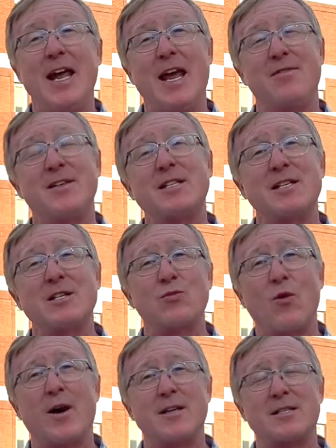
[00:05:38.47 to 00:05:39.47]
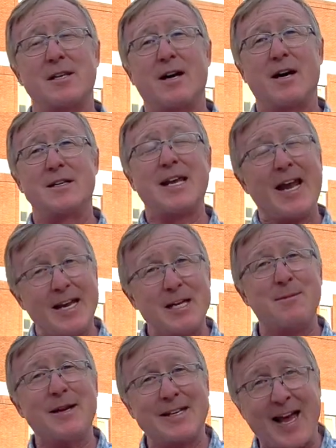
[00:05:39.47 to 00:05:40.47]
And this is what uh,
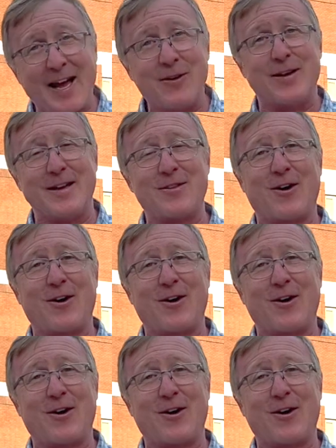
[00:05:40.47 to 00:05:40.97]
Tatum and Kelly,